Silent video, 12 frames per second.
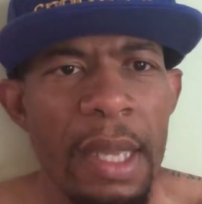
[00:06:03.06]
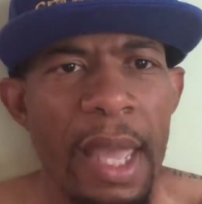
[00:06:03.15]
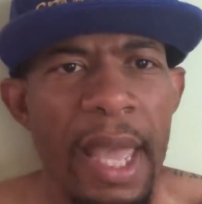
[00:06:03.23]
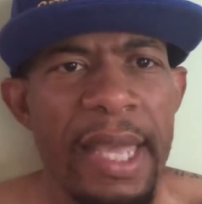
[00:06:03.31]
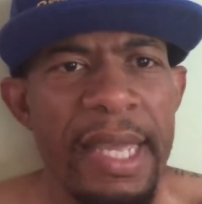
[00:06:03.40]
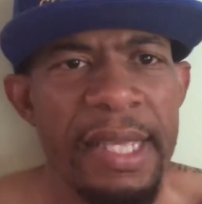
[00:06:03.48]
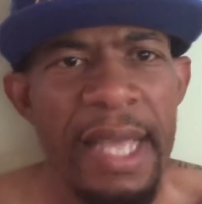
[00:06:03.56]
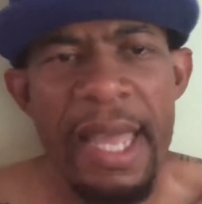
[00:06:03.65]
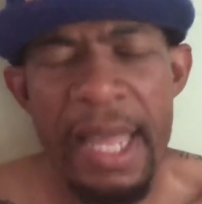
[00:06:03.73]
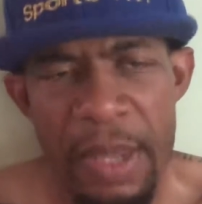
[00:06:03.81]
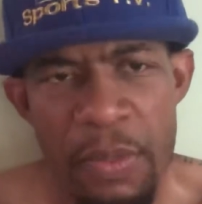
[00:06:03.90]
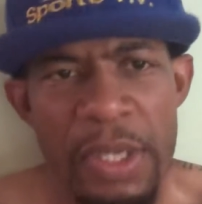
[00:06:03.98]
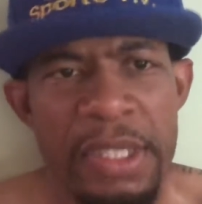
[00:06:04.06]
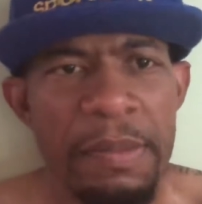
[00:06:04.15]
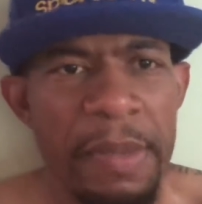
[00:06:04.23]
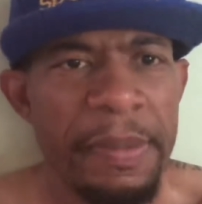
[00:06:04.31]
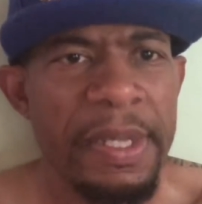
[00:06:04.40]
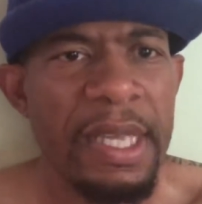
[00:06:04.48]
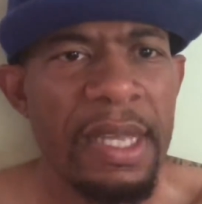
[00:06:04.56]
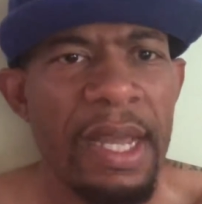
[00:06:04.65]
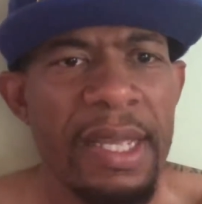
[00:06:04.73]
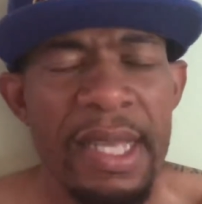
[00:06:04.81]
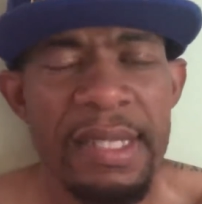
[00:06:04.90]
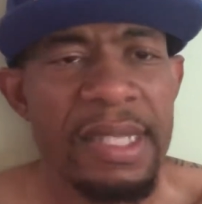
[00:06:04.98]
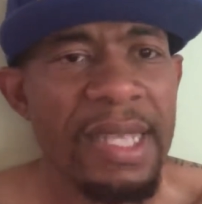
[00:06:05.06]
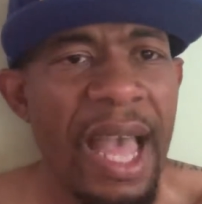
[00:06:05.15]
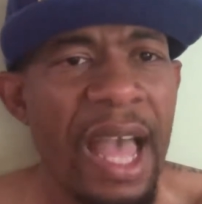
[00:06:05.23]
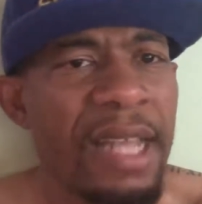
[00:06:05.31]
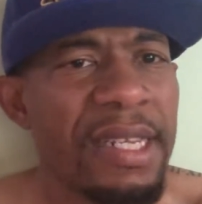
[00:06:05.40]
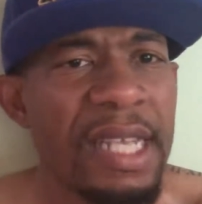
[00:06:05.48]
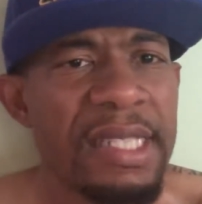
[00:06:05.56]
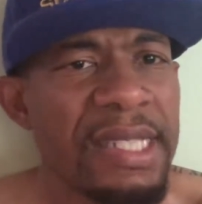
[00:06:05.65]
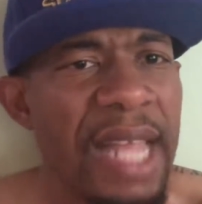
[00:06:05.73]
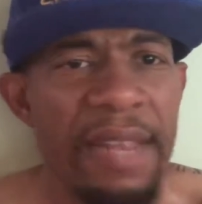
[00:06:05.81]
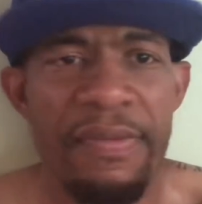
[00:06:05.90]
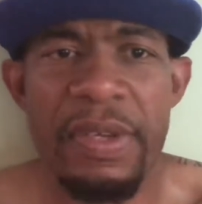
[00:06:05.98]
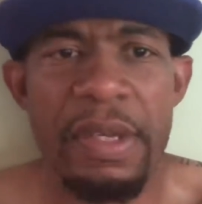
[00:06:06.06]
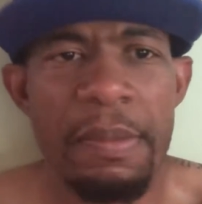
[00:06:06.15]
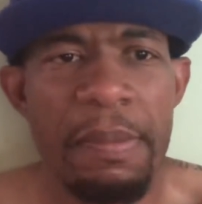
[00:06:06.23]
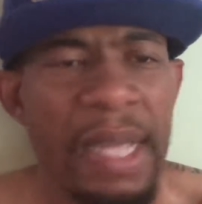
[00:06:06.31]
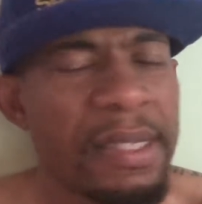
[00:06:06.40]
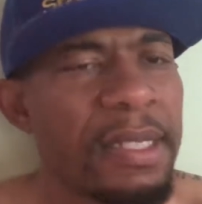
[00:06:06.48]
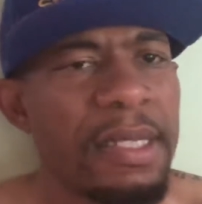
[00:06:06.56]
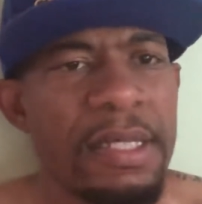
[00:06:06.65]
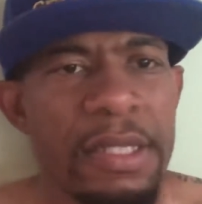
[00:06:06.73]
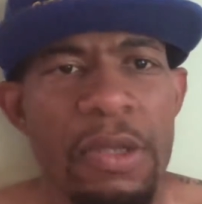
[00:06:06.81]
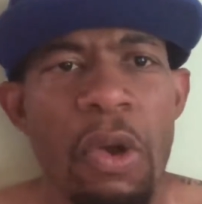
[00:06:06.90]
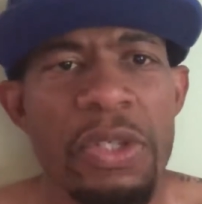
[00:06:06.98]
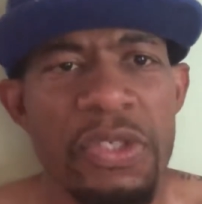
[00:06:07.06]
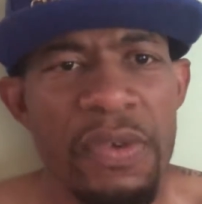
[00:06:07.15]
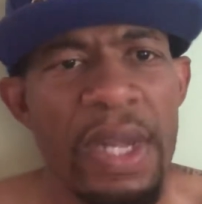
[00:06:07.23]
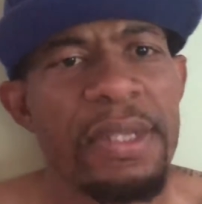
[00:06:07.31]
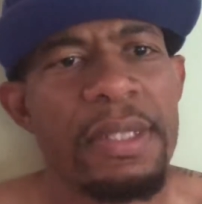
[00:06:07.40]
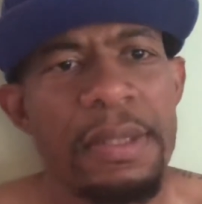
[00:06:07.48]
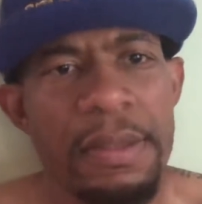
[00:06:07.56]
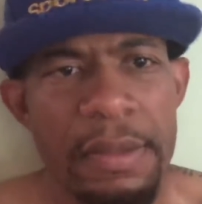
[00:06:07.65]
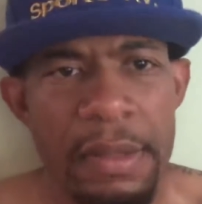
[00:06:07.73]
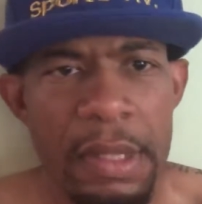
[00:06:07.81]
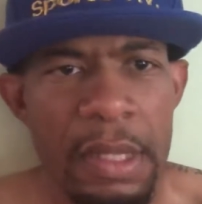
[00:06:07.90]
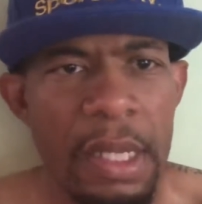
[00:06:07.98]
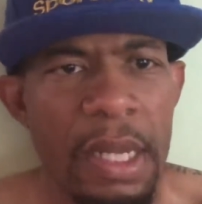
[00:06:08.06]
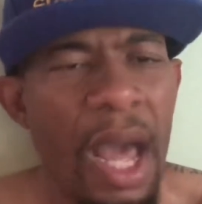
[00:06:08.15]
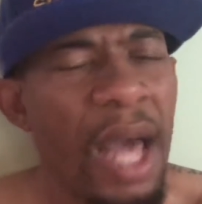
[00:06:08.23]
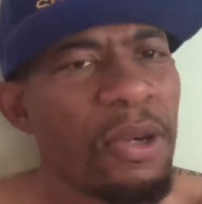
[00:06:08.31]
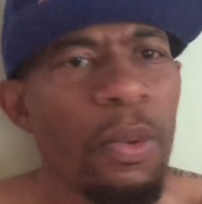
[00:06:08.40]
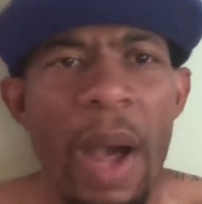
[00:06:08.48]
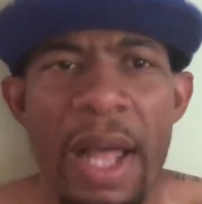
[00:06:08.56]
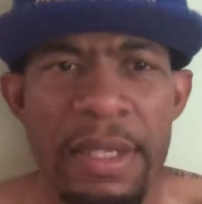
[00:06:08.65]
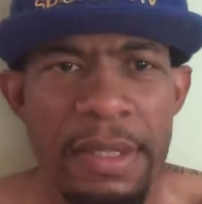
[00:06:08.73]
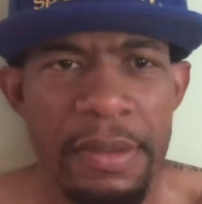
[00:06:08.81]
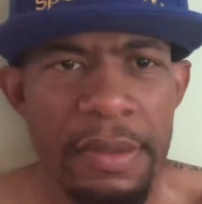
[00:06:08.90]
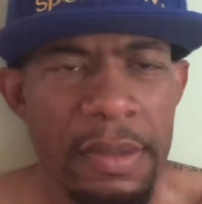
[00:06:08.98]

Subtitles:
And he wants to mimic it against a guy that's not even Mexican. It's Australian. In Otto Waller.